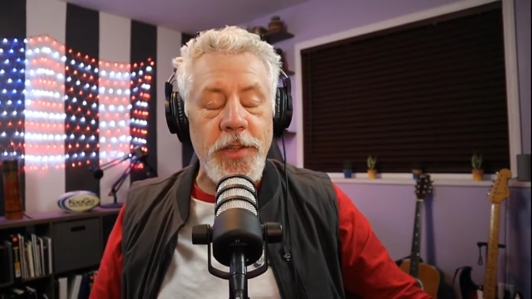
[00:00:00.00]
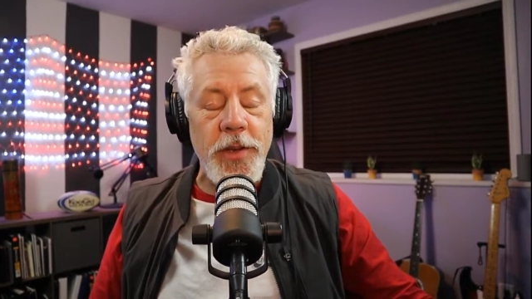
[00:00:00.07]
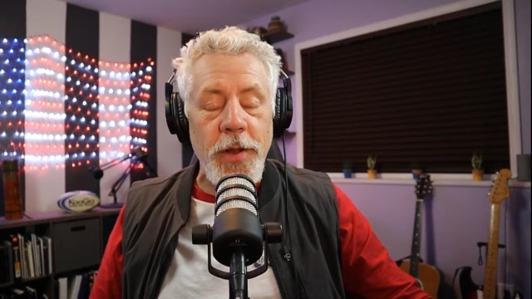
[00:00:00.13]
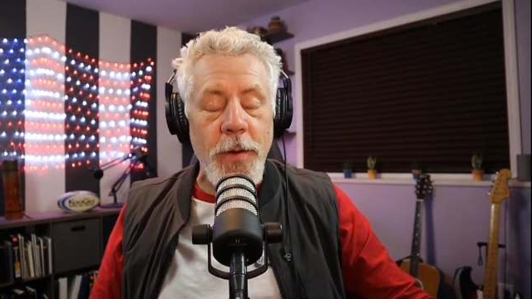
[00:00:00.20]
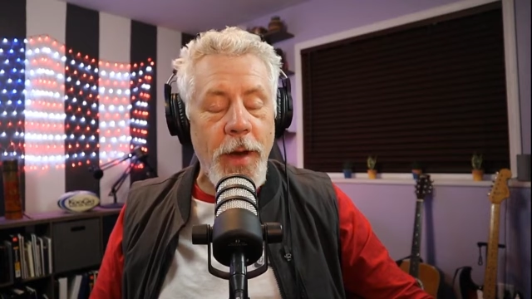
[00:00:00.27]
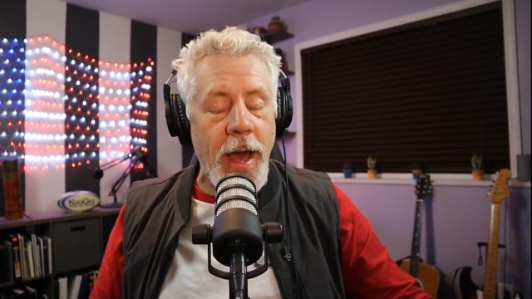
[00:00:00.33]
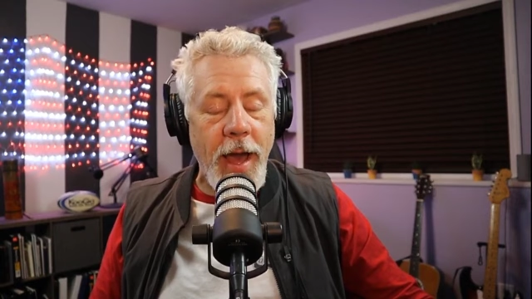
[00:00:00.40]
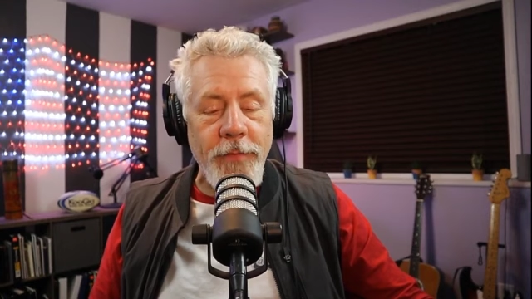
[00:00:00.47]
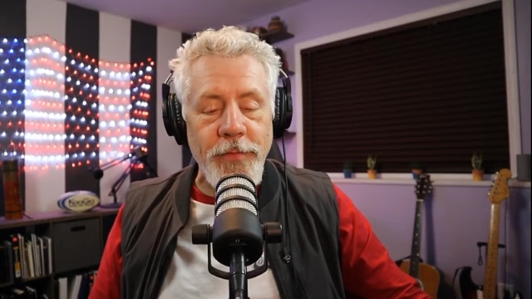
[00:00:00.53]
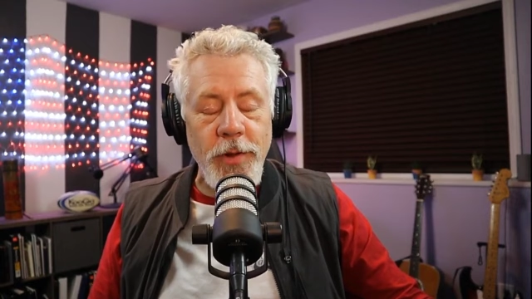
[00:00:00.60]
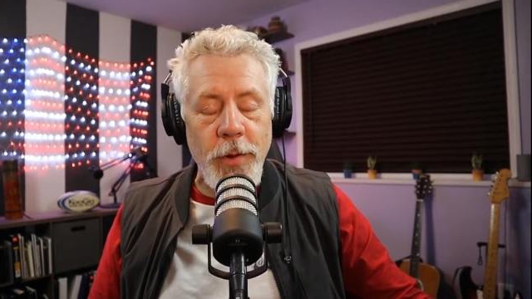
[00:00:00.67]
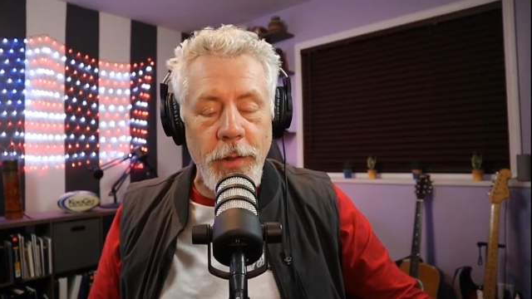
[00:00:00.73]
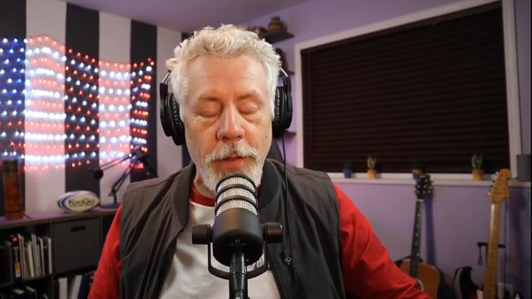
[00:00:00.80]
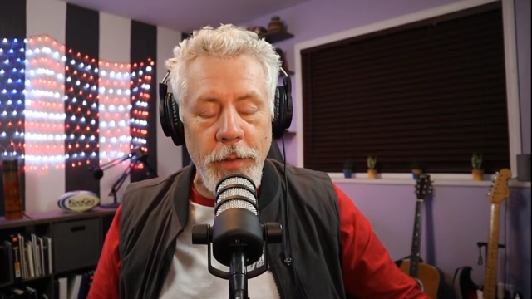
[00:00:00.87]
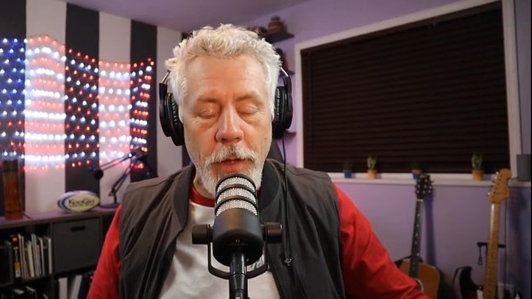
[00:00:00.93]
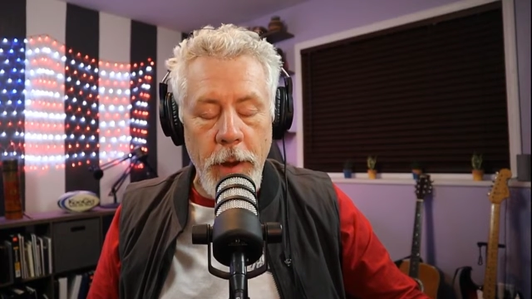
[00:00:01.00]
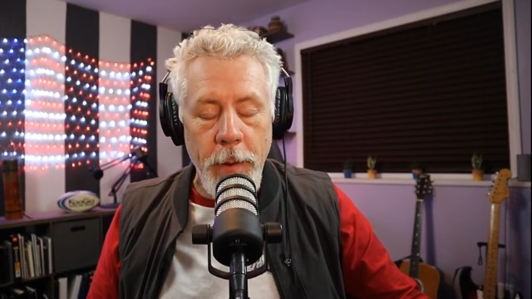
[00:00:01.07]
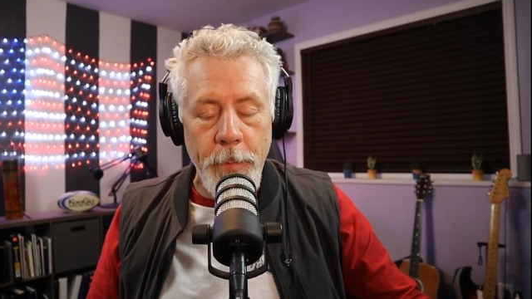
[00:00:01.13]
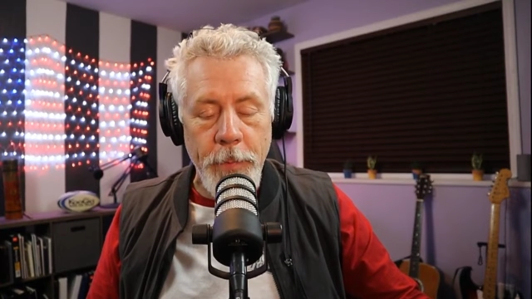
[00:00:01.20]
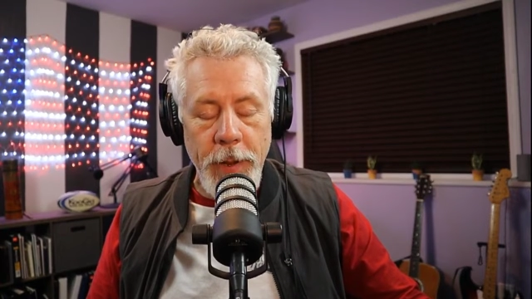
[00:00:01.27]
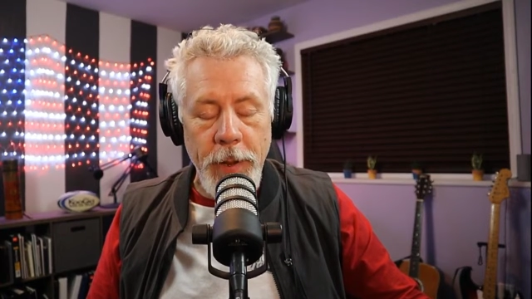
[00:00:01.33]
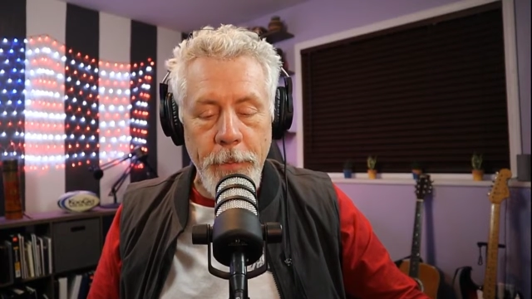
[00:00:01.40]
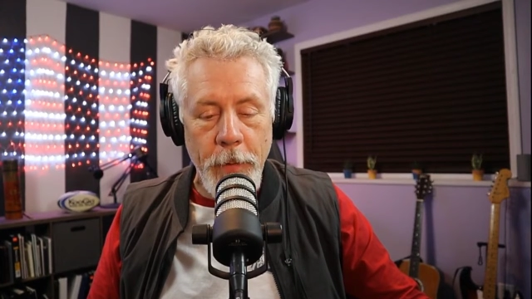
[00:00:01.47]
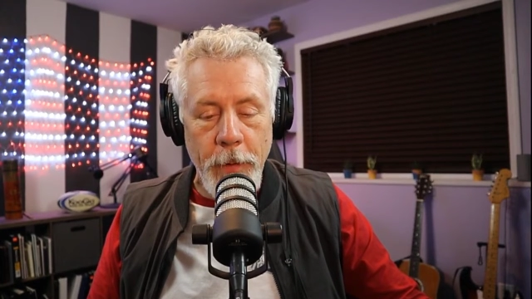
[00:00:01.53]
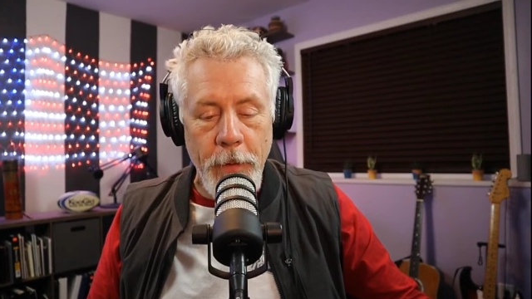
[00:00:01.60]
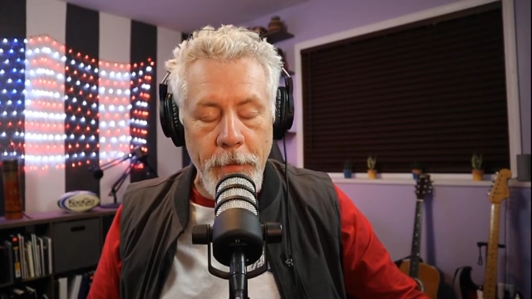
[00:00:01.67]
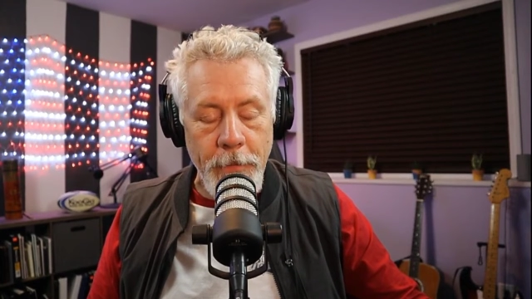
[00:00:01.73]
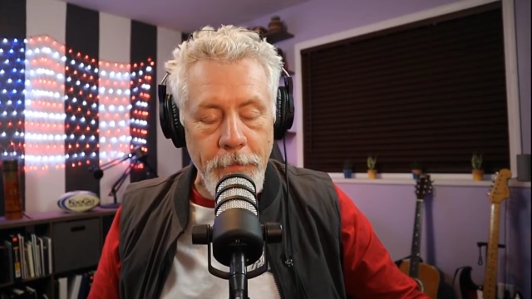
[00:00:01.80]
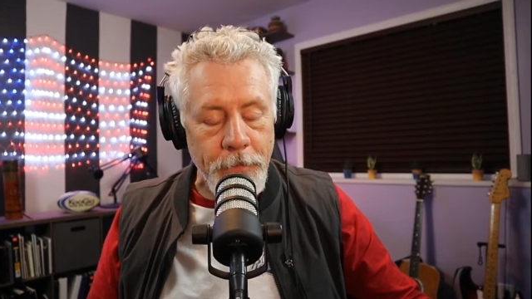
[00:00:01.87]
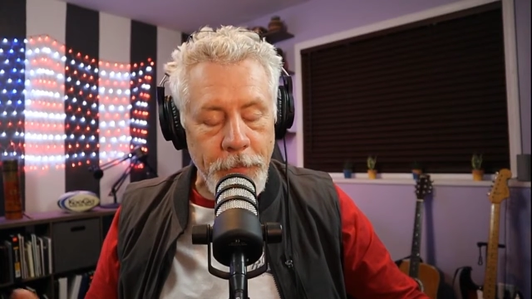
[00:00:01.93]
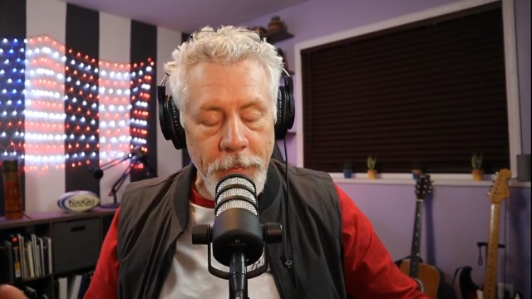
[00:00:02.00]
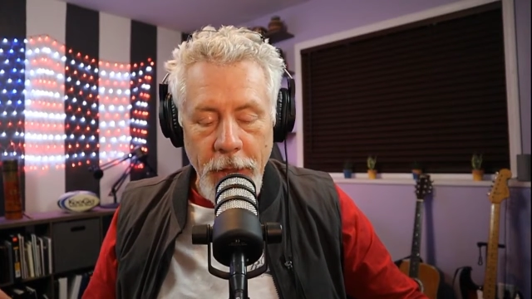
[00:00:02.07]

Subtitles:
you know, I've known a lot of people